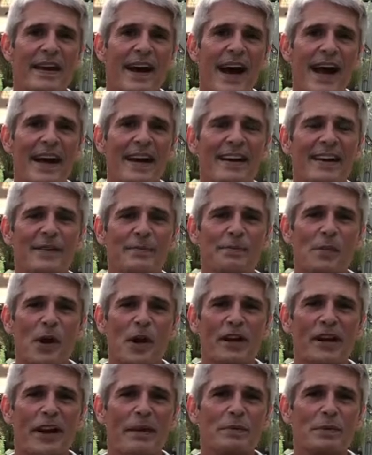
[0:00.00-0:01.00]
Hi, I'm
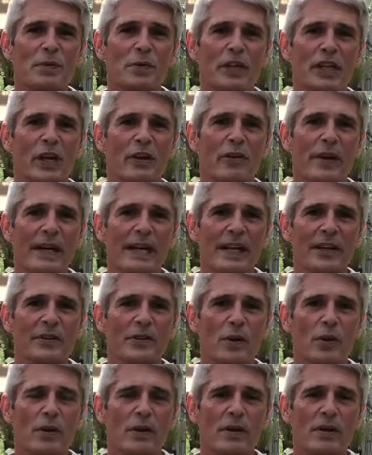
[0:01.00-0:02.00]
Mark Gibbs with The Great
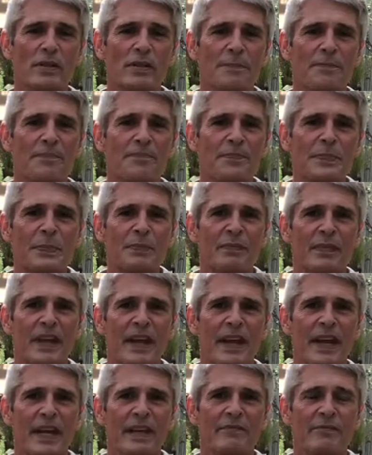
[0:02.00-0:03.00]
Outdoors.
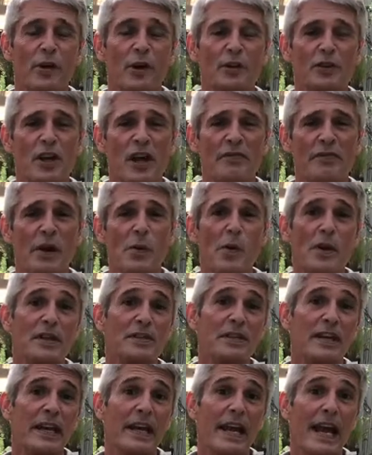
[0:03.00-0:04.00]
And first off, I want
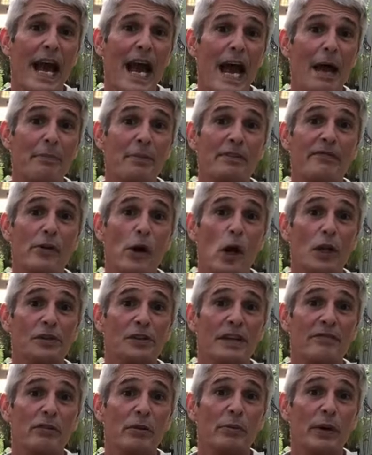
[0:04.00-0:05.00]
to say happy fall
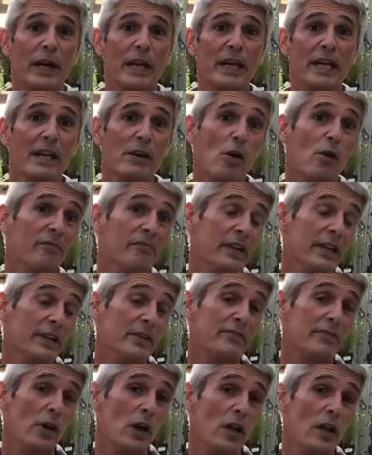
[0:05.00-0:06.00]
to everybody. Hopefully
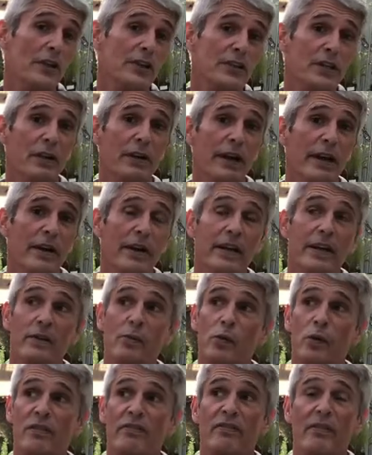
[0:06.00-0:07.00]
it's fall in your area.
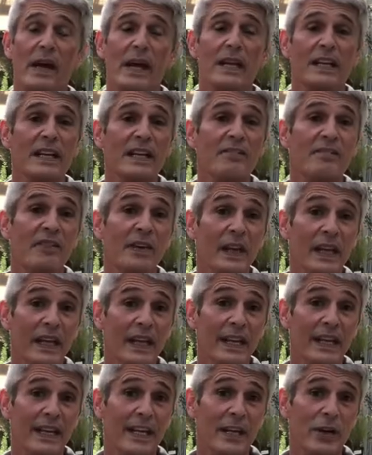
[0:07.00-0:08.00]
We're finally
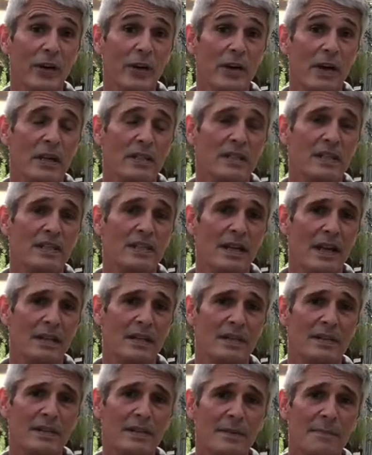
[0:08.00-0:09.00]
feeling it here in Austin,
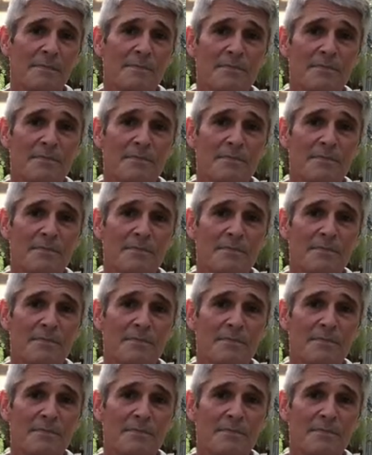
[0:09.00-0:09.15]
Texas.